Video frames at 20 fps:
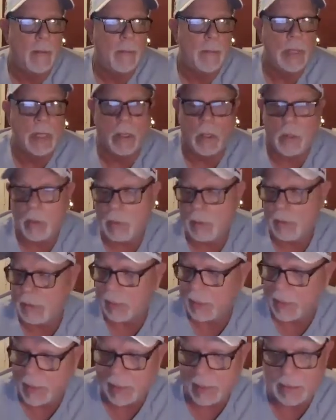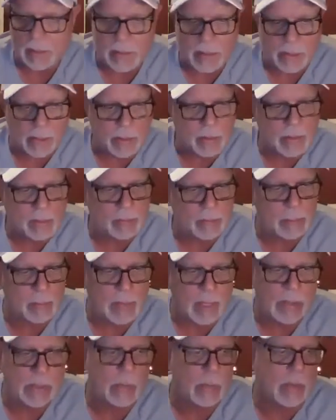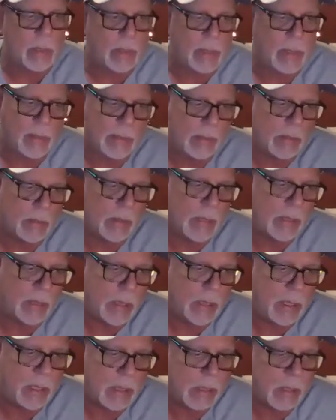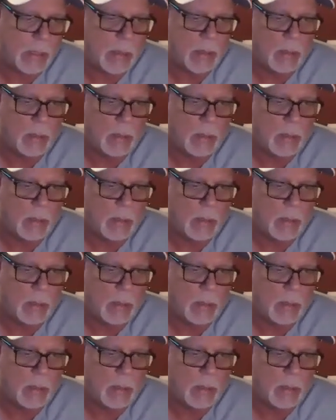The only thing I can tell you after my 29 years is this.